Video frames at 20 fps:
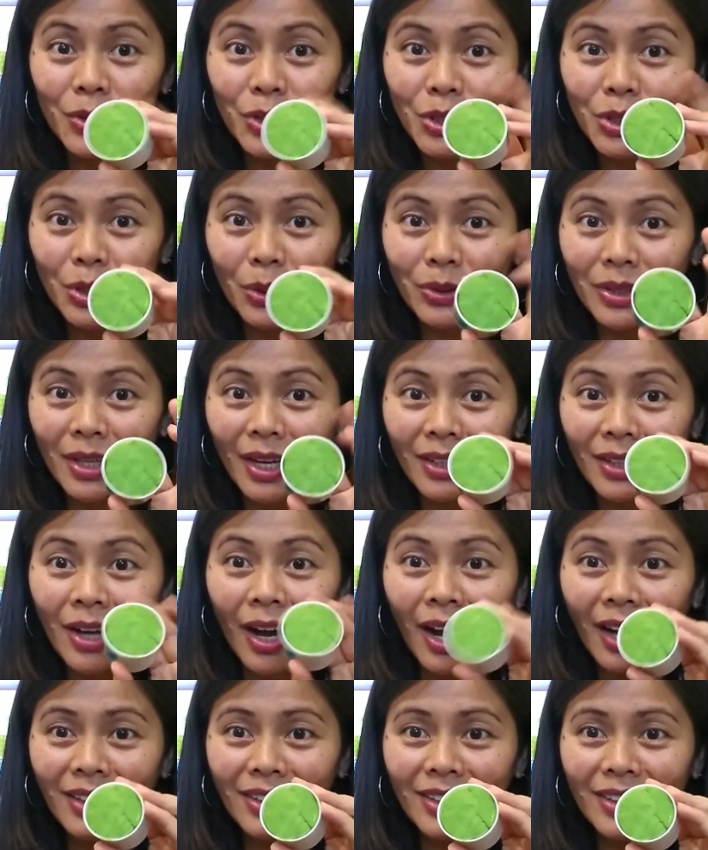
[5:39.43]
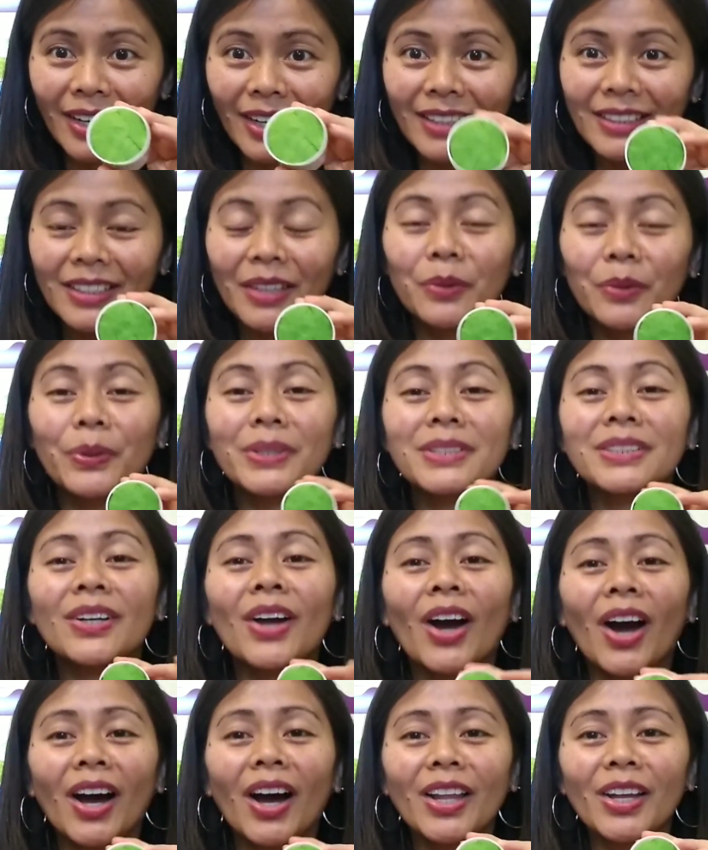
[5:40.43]
show the color, and then what's the
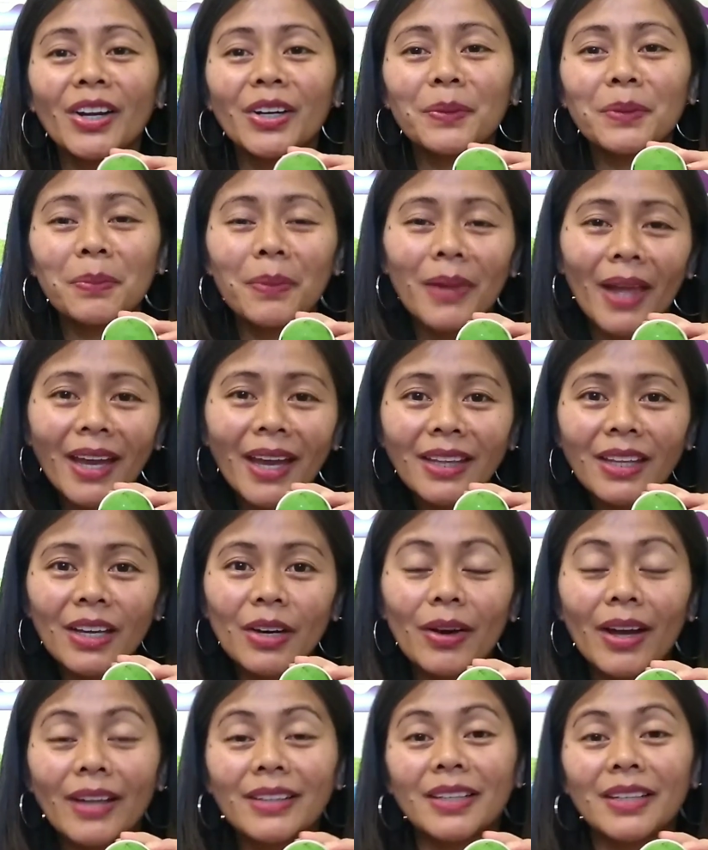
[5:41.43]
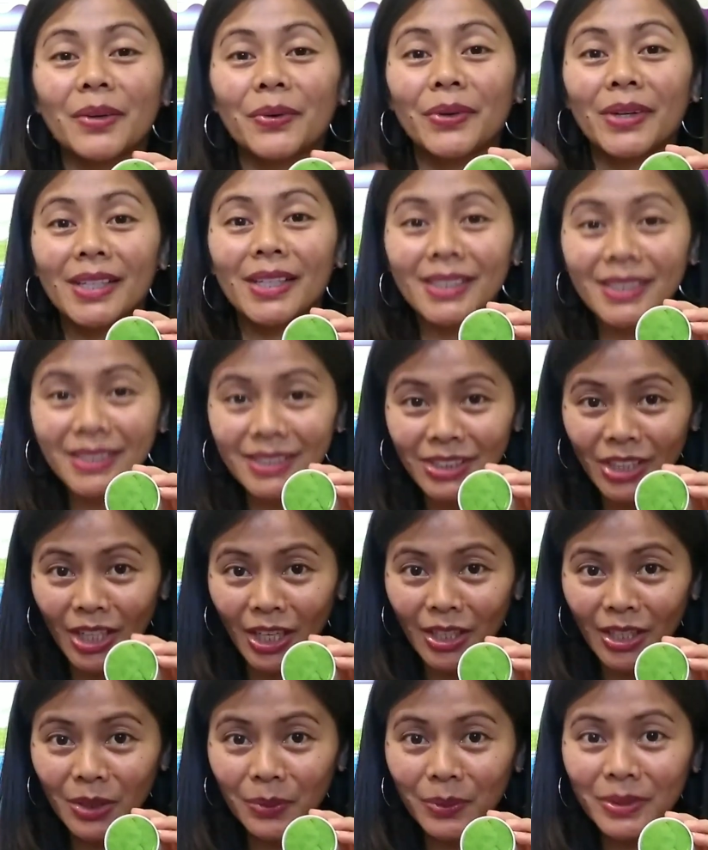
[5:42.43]
color of the Play-Doh, and they will
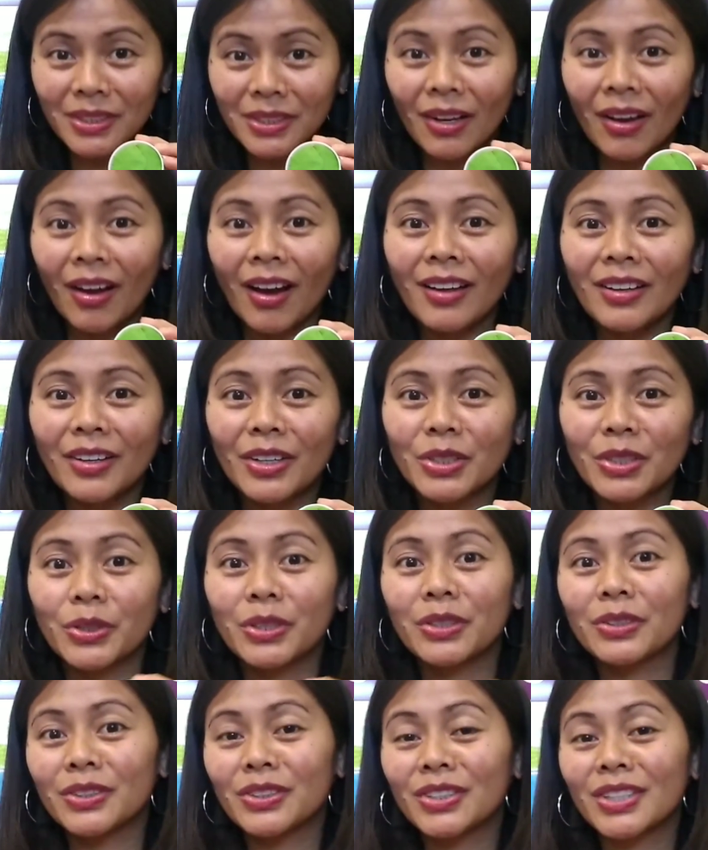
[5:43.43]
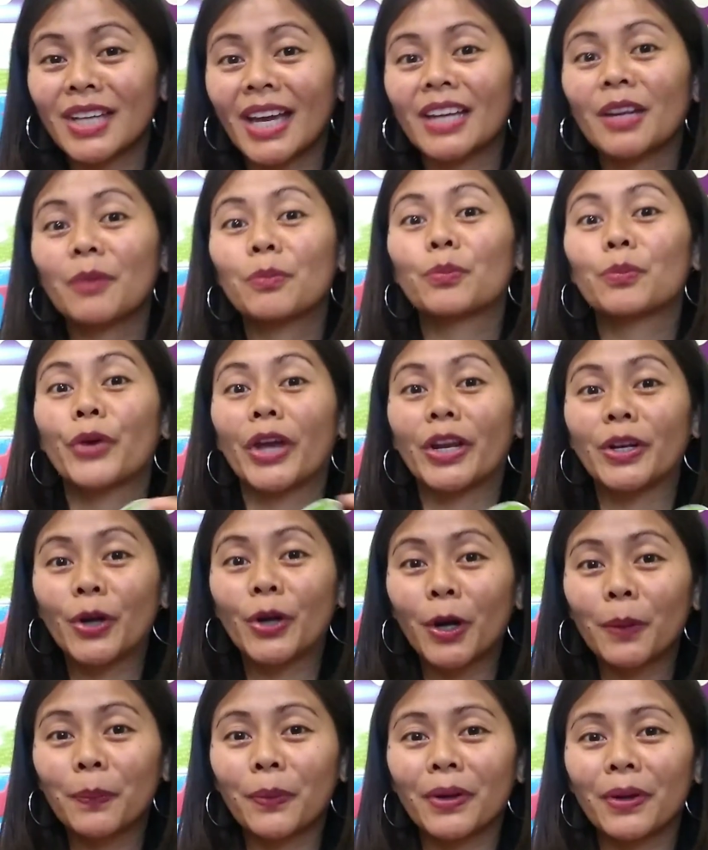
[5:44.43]
tell you what's the color, so you kind of
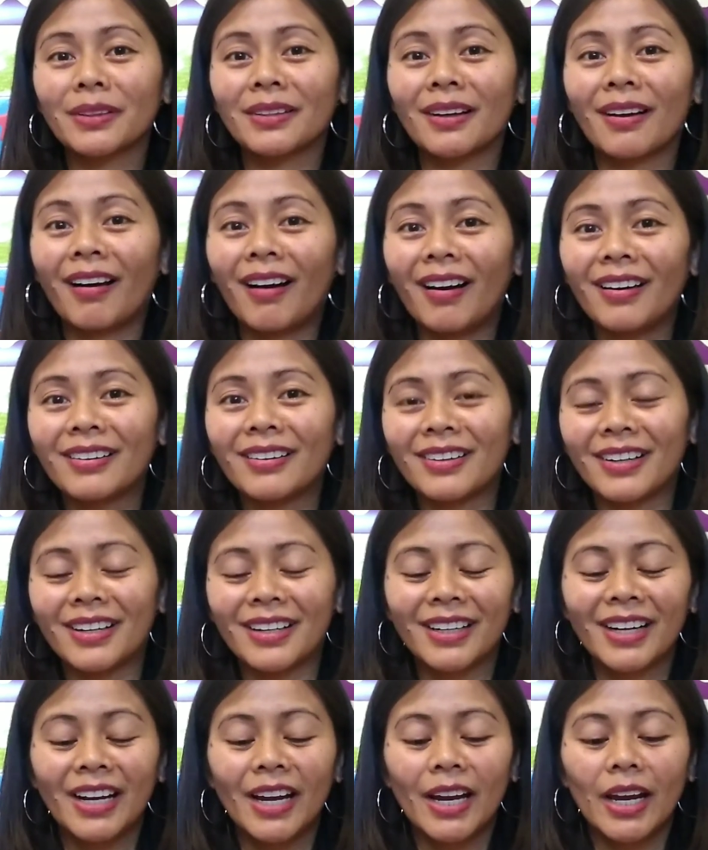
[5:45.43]
incorporate the color.